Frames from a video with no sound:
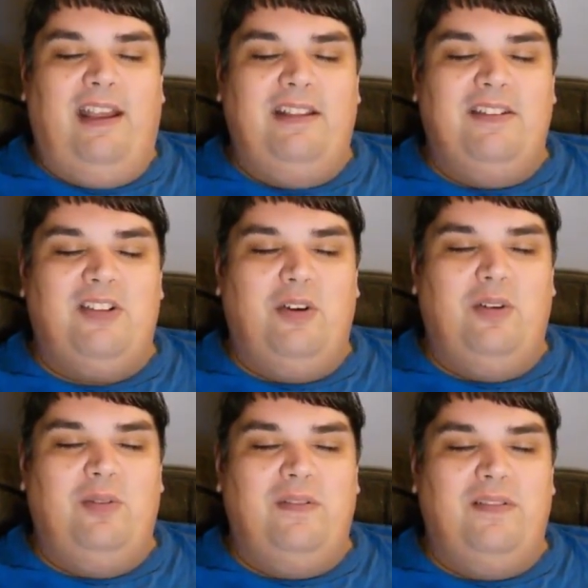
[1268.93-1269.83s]
And
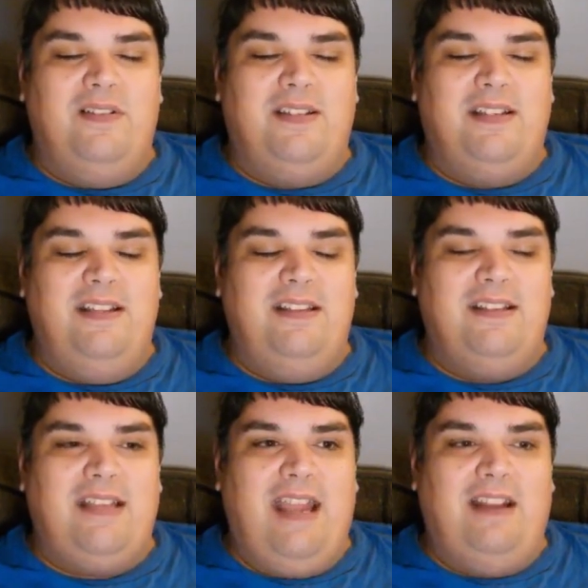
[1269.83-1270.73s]
so seeing
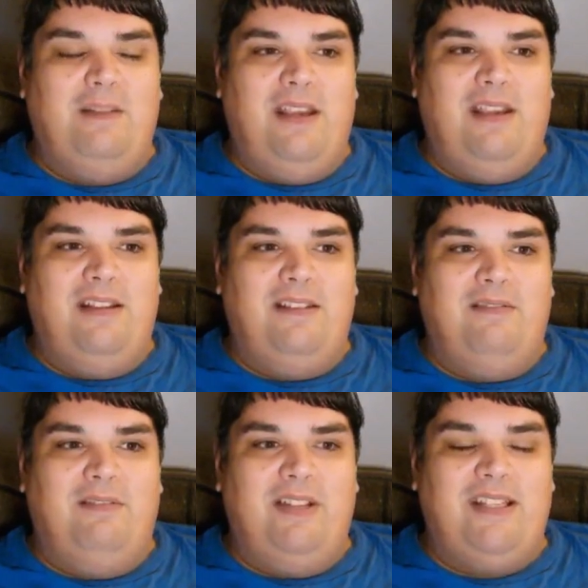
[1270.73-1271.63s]
this anime
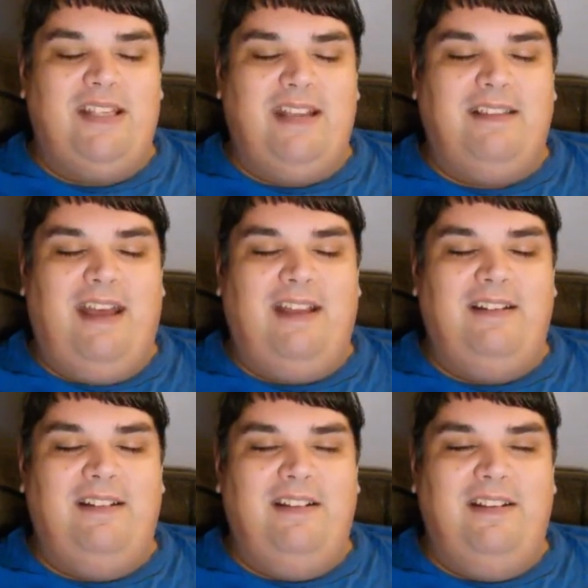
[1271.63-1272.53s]
really take
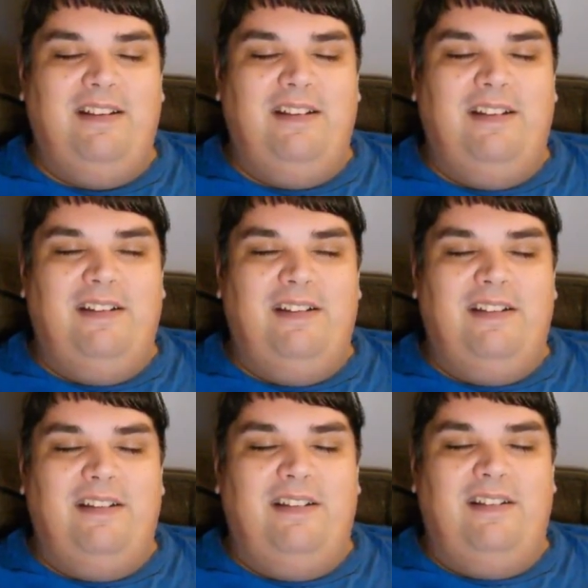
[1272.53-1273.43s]
that
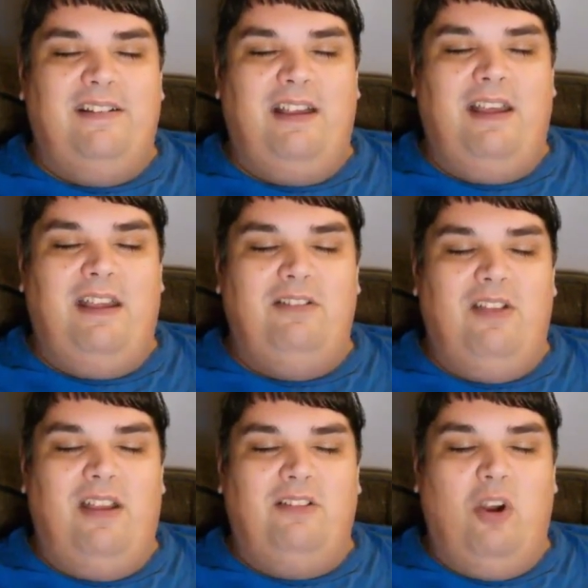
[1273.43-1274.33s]
and, and,
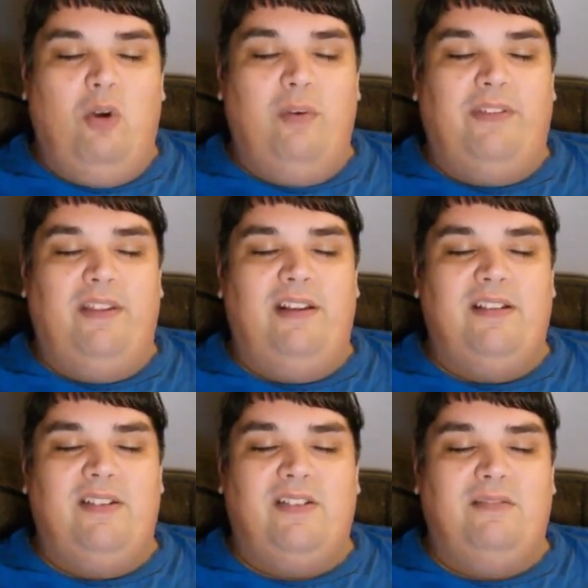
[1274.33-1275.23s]
and go with it
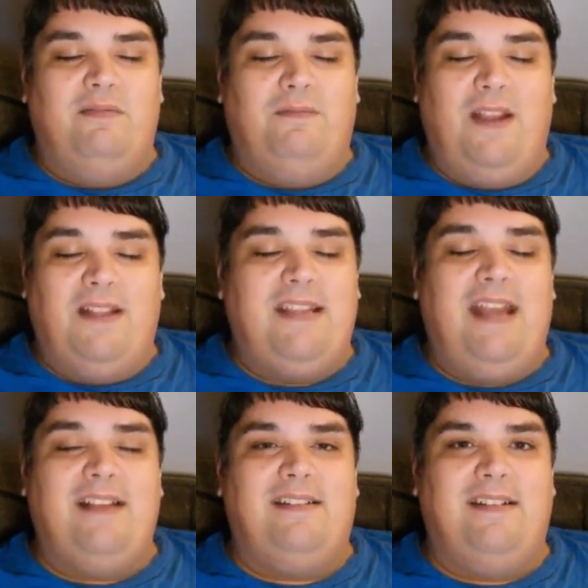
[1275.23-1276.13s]
is
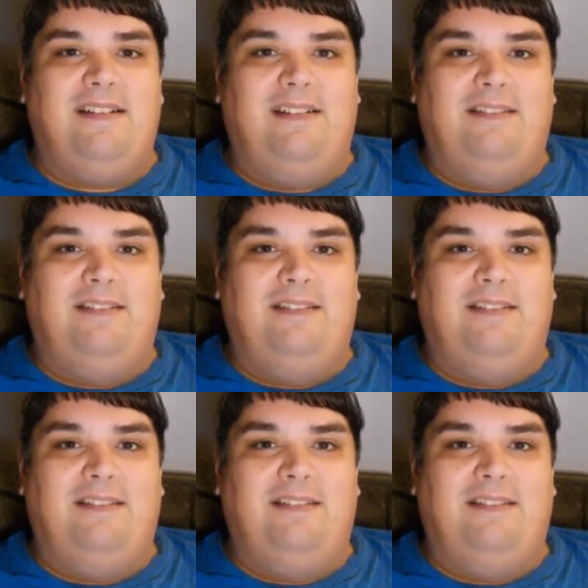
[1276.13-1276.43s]
fantastic.